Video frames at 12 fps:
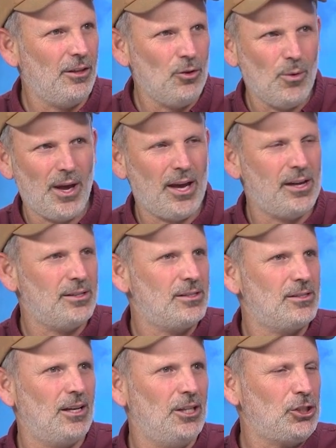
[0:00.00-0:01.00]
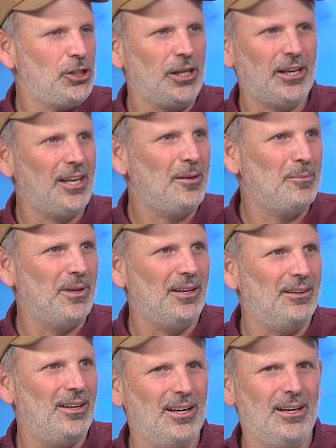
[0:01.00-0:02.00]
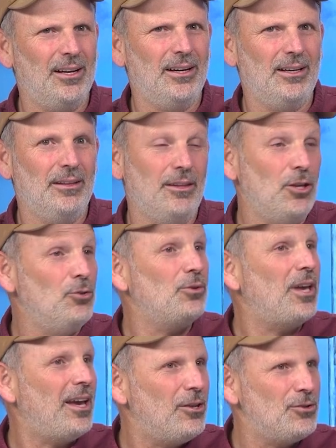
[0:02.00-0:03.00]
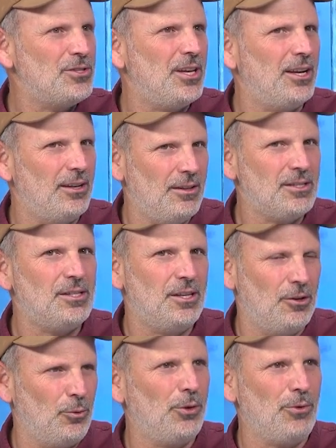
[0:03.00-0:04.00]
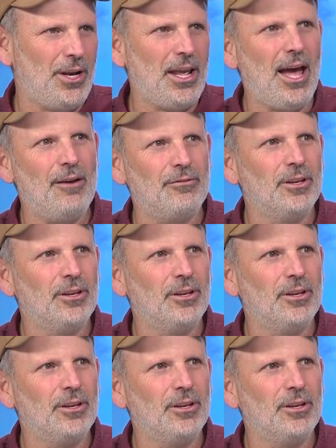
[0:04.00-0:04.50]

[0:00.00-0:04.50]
US, Shlichim in the UK used it, and this year we already have